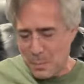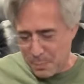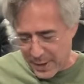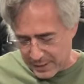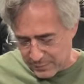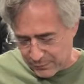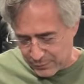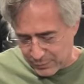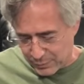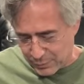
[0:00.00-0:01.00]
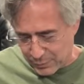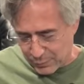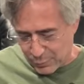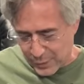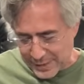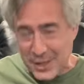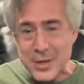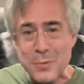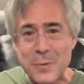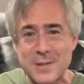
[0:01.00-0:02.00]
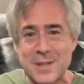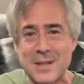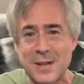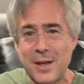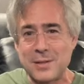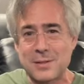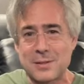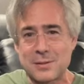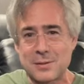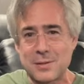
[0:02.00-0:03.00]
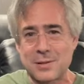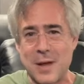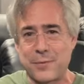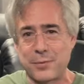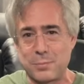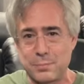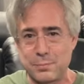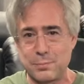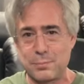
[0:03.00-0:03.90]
But when I tell you what this thing does, aside from,